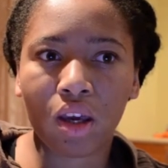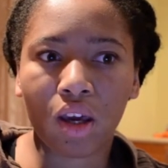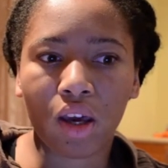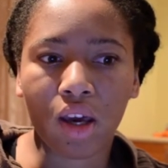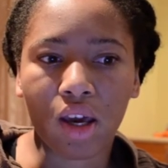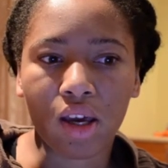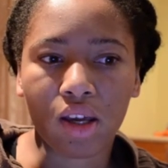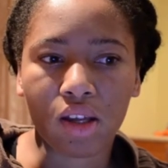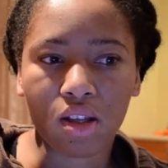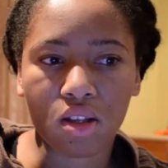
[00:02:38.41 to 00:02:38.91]

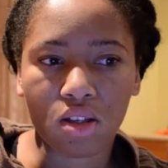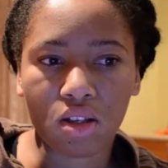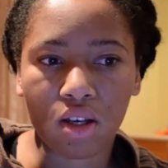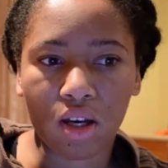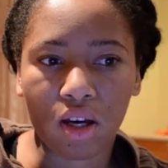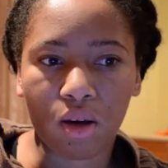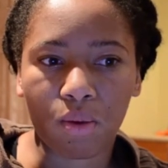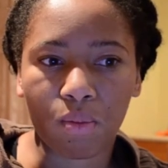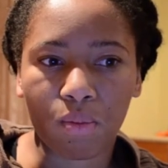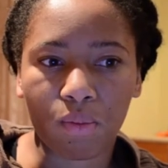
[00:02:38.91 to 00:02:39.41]
And
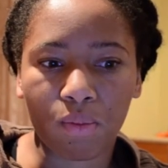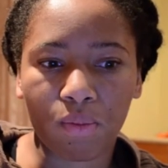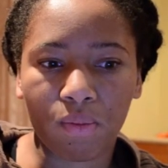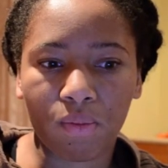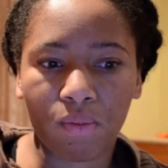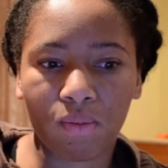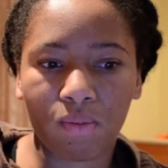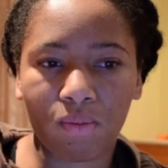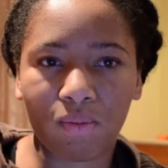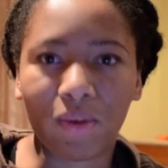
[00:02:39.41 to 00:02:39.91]
um,
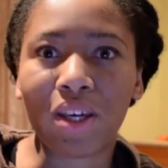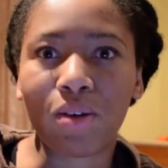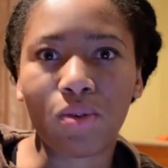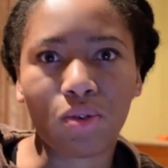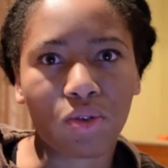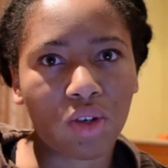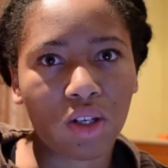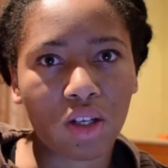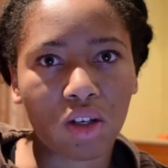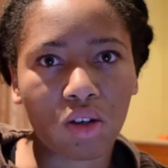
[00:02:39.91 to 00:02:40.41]
he
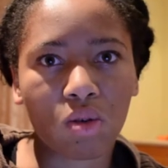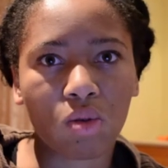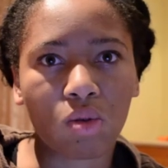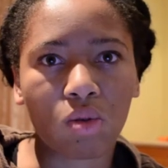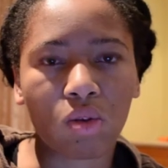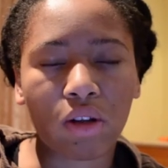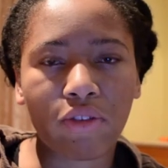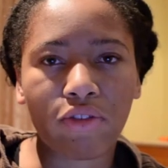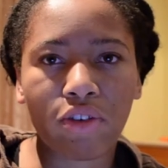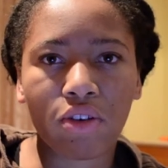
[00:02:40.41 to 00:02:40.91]
was really
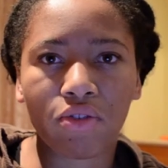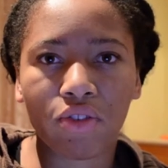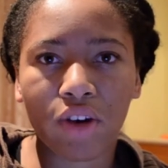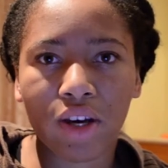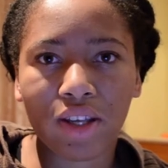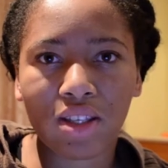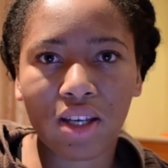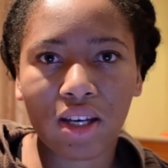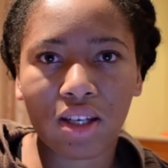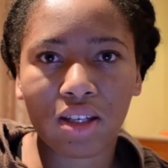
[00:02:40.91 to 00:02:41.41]
cool. If you've
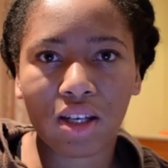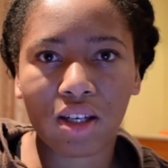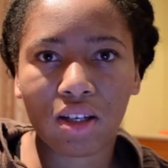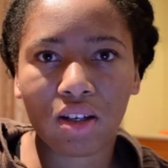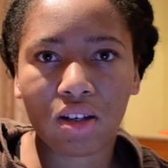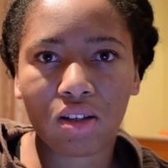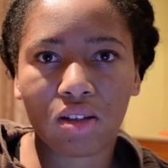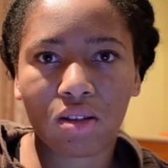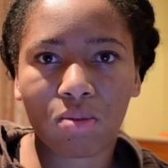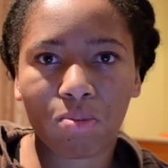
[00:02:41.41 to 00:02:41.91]
read Ted
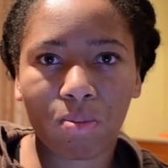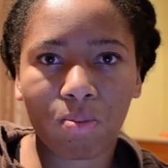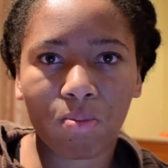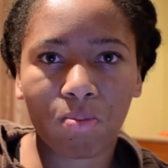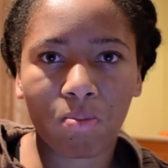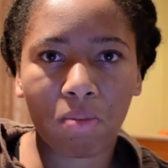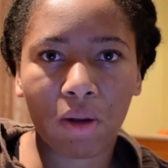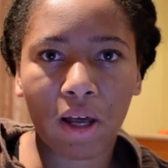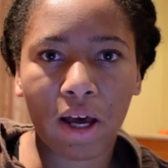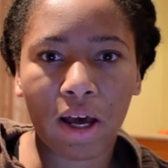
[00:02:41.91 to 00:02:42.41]
Dekker's
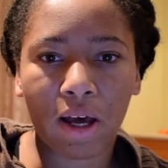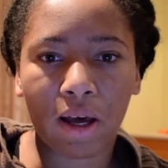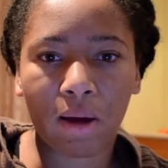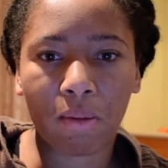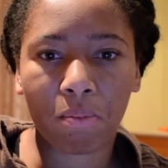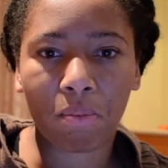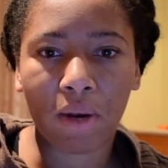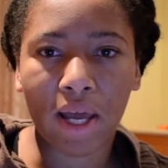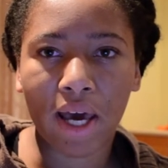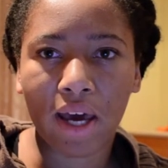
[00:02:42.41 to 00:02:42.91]
uh,
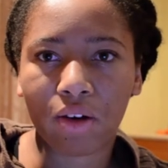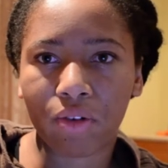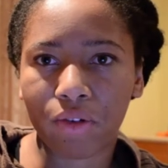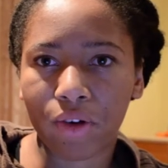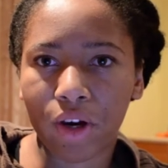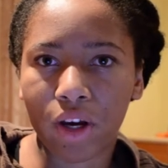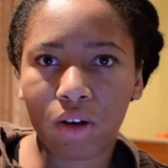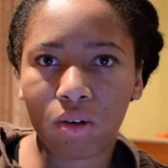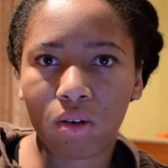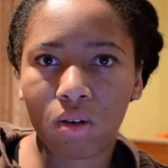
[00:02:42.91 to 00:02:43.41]
Black,
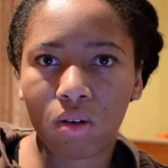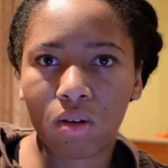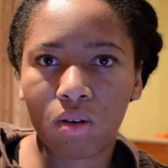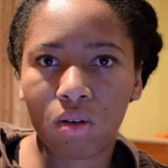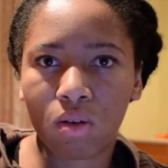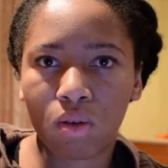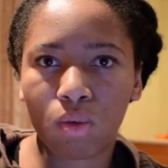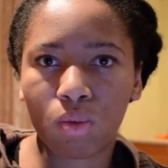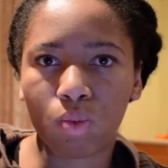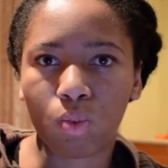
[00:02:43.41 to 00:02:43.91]
Red,
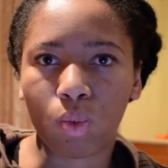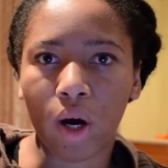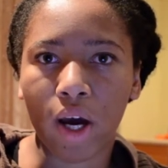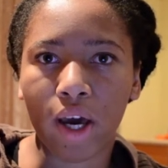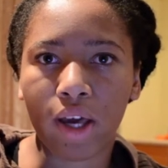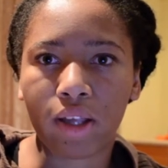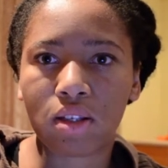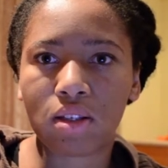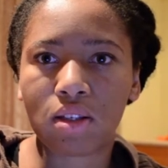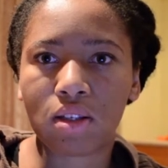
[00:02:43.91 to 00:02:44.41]

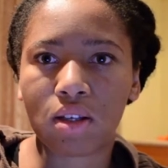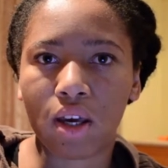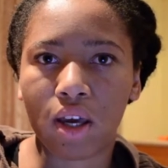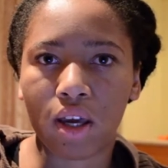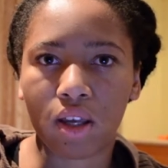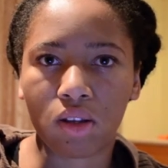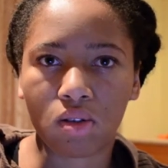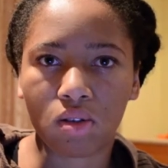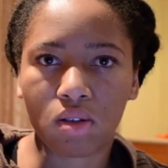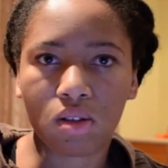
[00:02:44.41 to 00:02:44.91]
White,
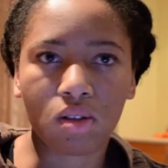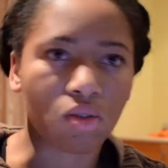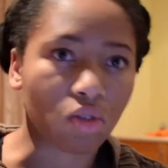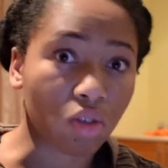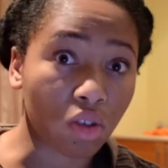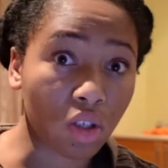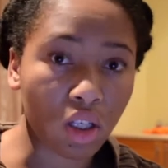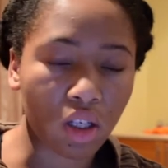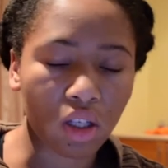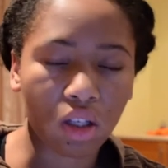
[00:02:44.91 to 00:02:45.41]
and
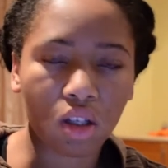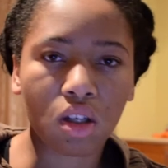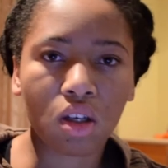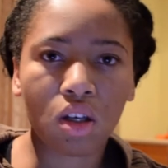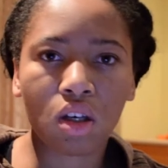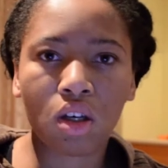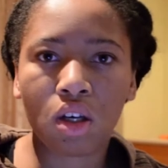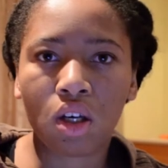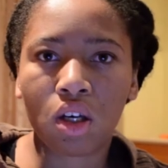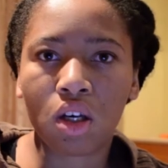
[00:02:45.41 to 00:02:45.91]
Green,
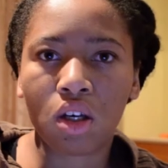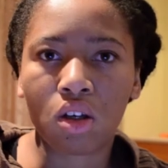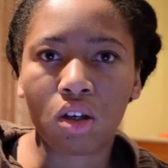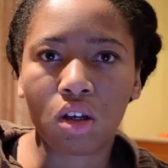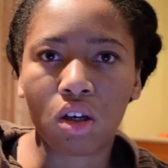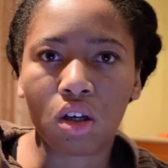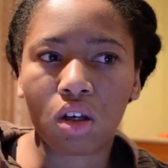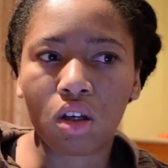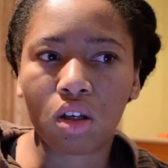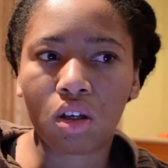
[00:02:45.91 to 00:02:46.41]

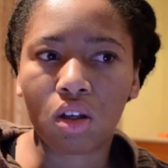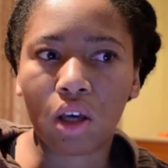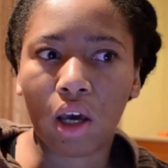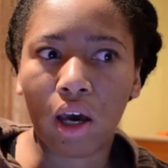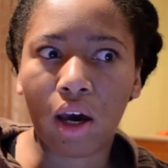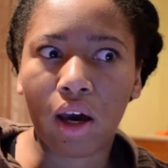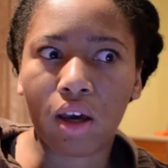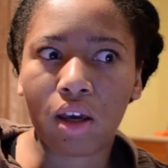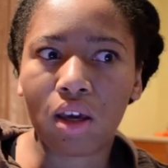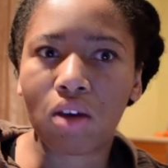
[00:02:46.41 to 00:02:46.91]

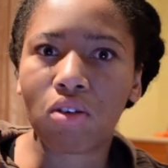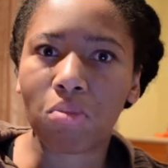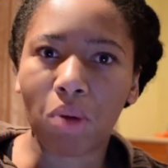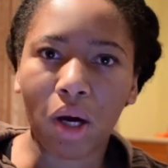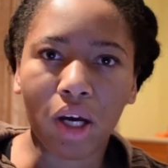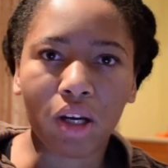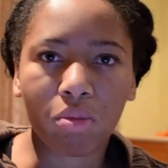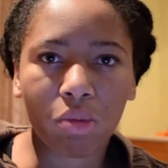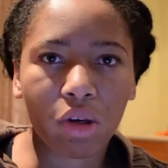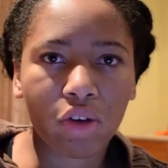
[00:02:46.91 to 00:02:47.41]
yeah, he
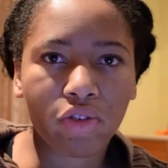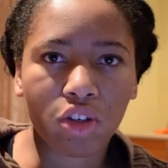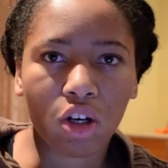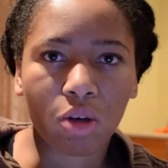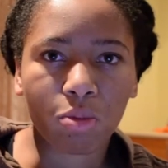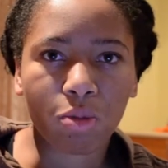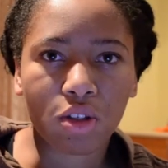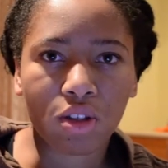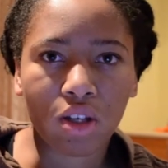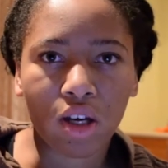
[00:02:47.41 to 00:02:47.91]
reminded me of
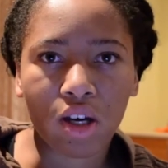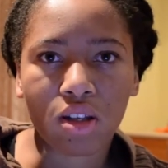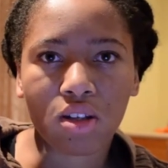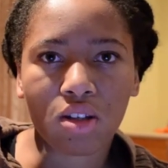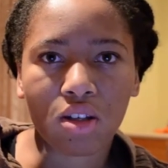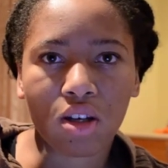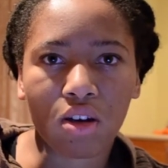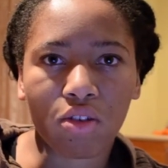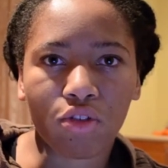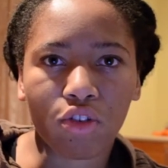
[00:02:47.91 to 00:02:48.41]
Thomas
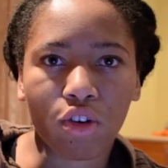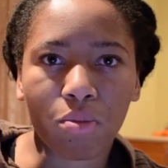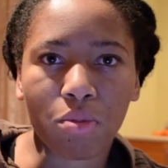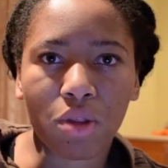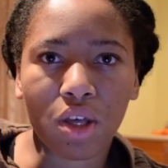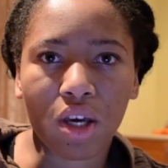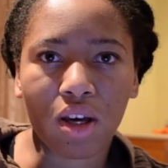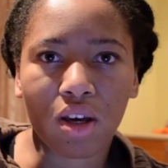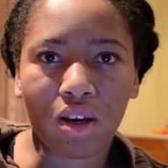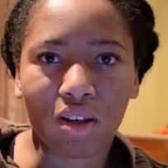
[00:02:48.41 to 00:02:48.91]
Hunter from
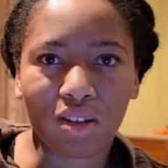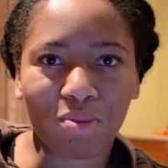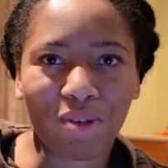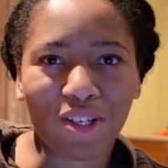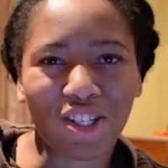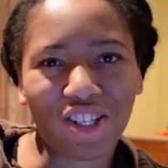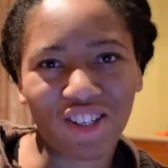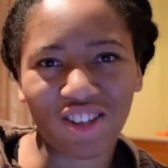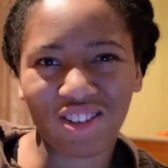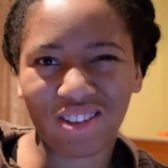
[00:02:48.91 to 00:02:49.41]
there,
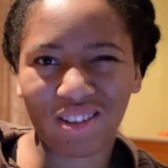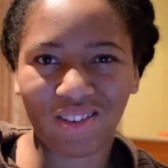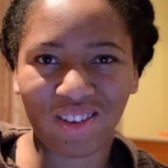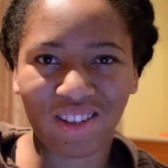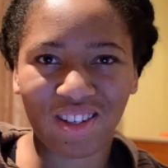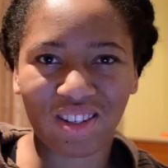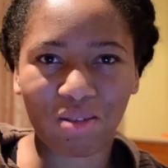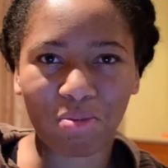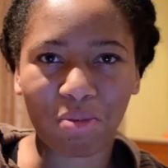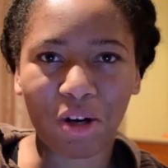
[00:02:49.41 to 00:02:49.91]
especially because of
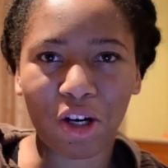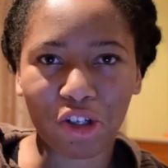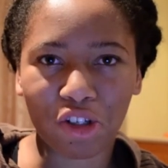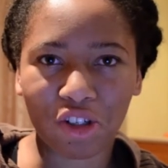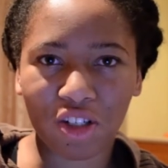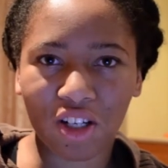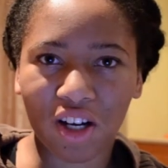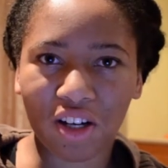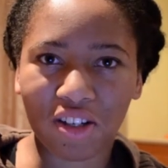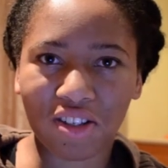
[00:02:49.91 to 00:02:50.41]
his
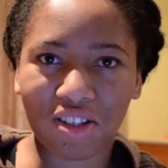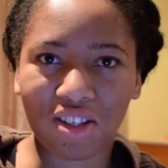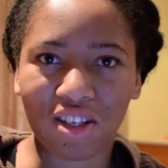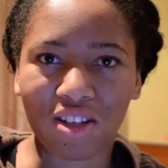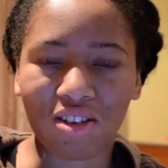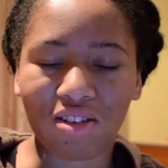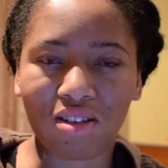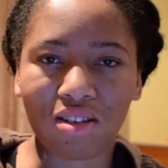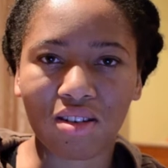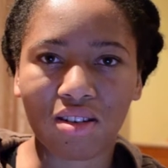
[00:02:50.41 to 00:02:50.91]
martial arts
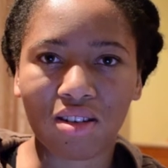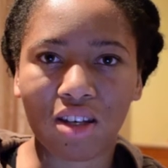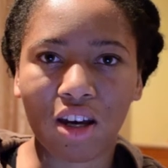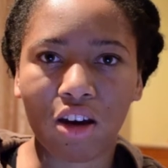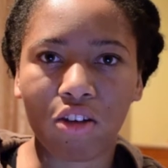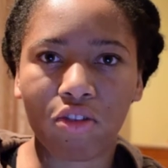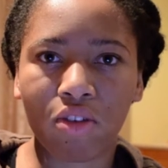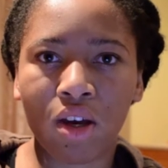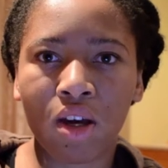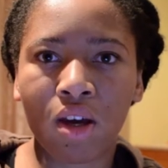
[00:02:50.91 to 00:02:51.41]
skills and
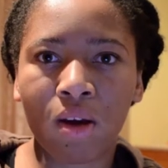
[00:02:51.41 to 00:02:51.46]
stuff.